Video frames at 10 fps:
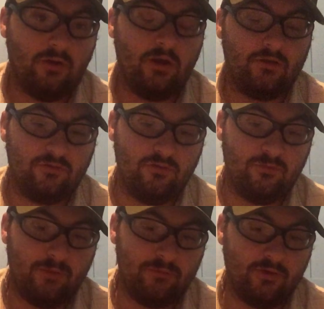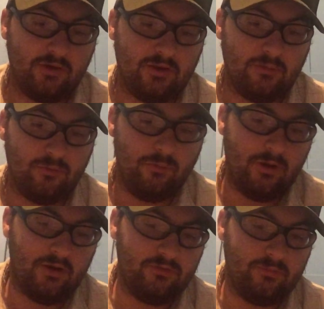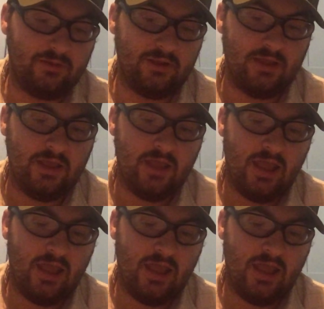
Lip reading: or excuse me, I'm sorry, not the Blueberries, but the